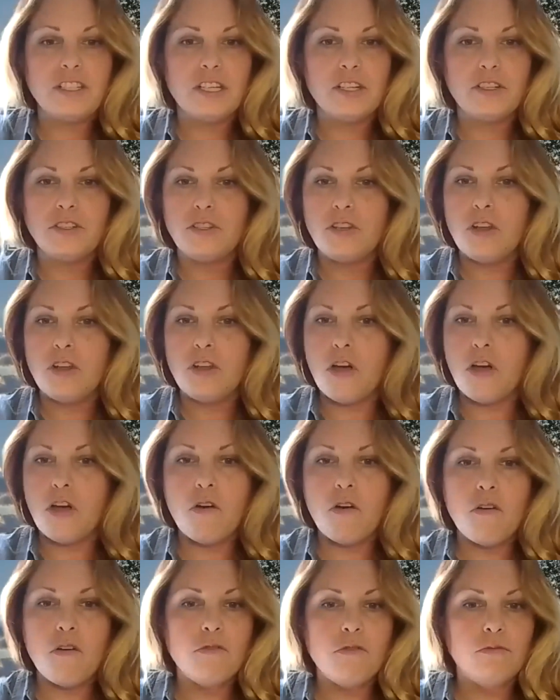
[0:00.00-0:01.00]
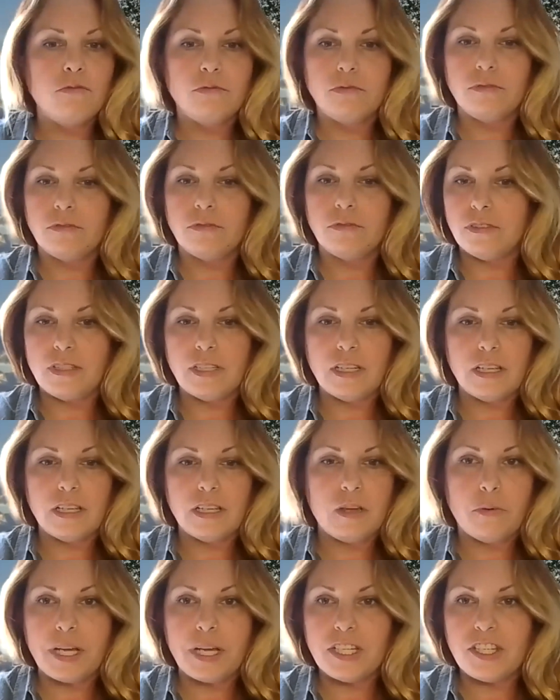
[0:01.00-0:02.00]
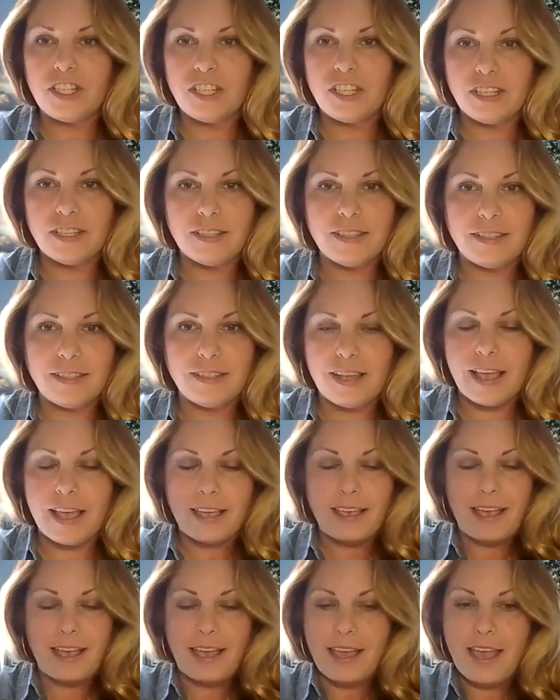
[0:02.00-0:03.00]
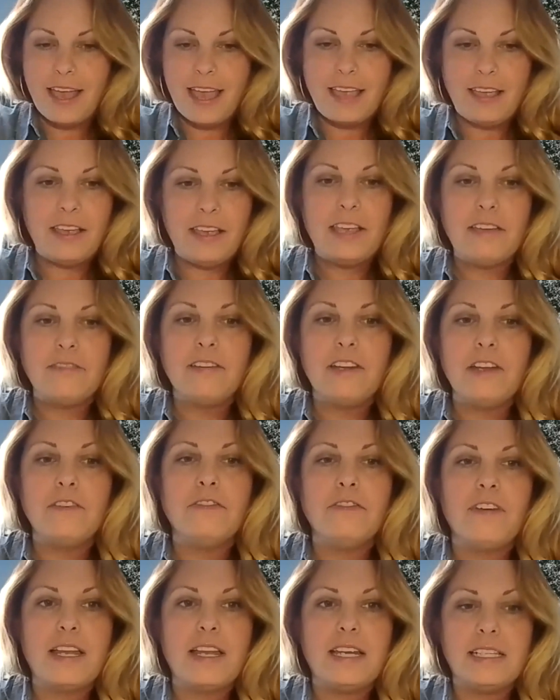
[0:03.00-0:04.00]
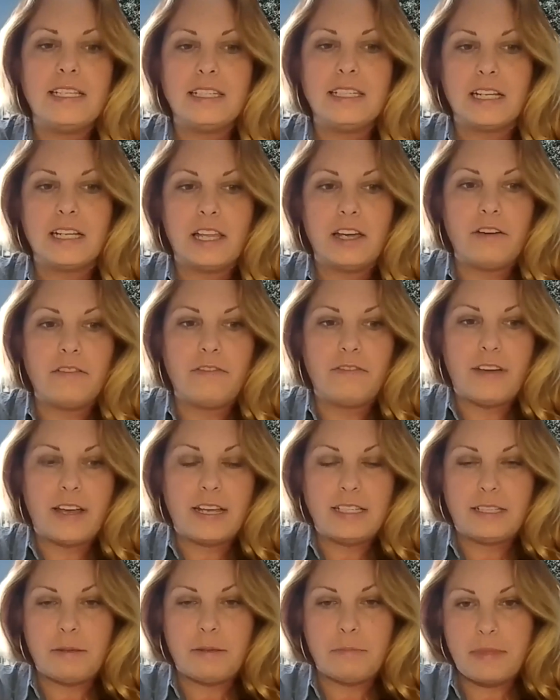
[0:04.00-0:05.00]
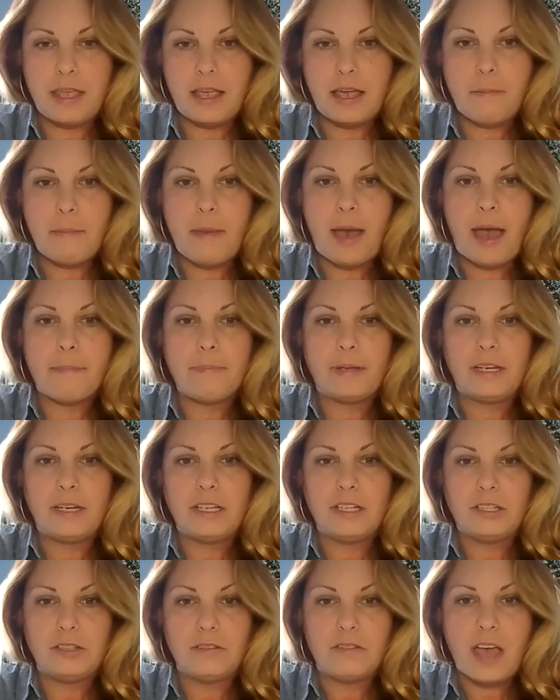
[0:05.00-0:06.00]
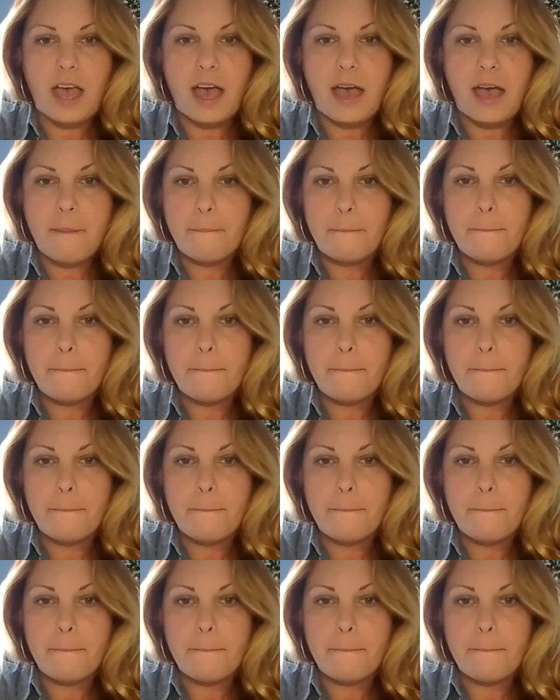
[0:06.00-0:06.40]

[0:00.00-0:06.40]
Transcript: There's no silly questions like it. Even if I need to clarify something, I'm happy to do that.